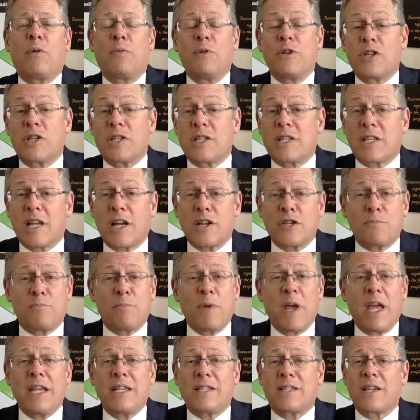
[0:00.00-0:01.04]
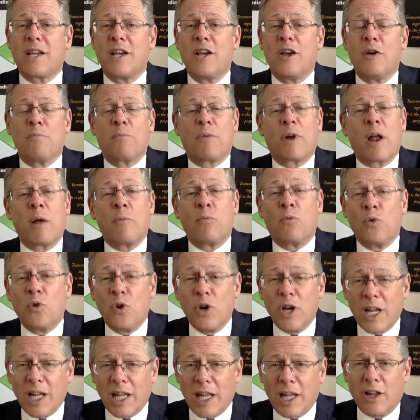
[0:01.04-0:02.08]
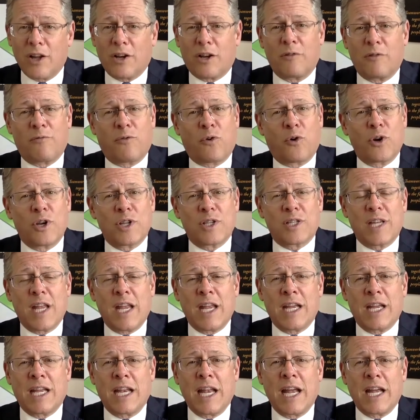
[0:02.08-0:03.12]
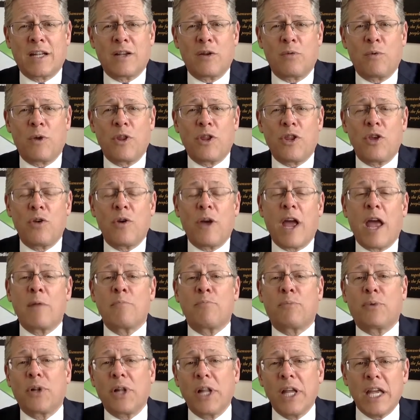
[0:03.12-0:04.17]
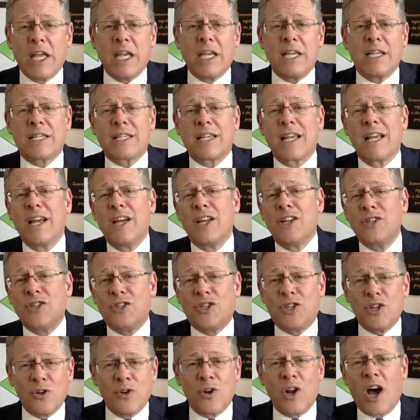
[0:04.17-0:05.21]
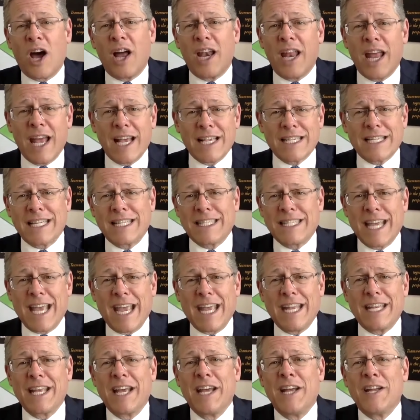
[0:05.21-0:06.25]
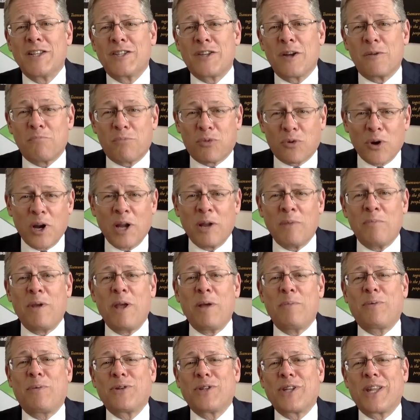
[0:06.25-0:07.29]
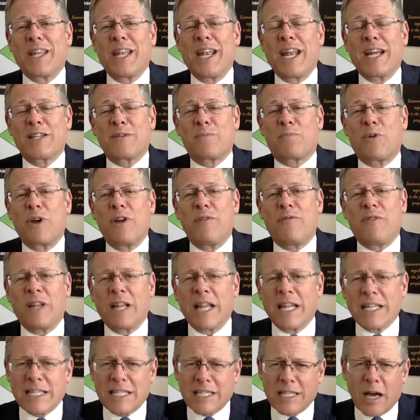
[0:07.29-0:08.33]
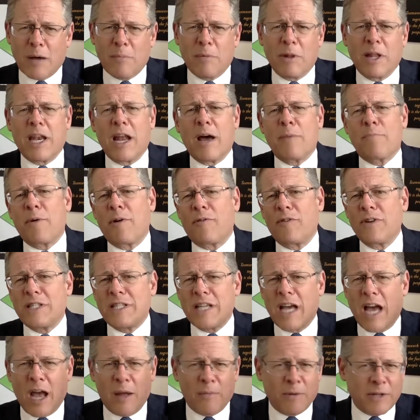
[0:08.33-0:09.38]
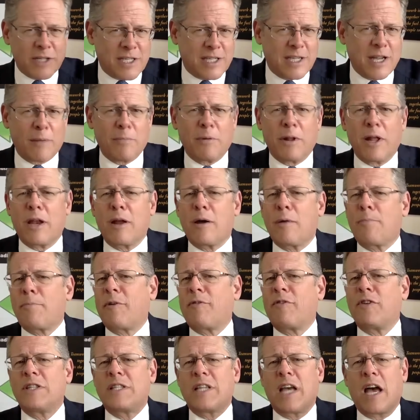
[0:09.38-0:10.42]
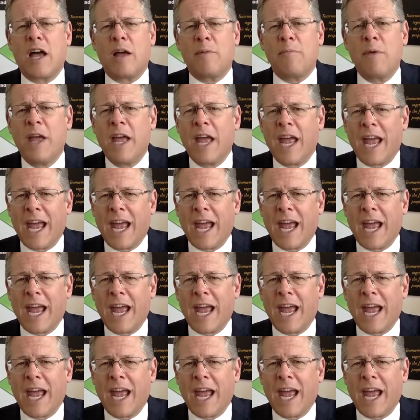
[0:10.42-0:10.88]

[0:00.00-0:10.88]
We just touch base, but I'm really looking forward to staying connected with you. And please do not hesitate to bring people to the next briefing. Let's double it up every time. Let's double it up every time.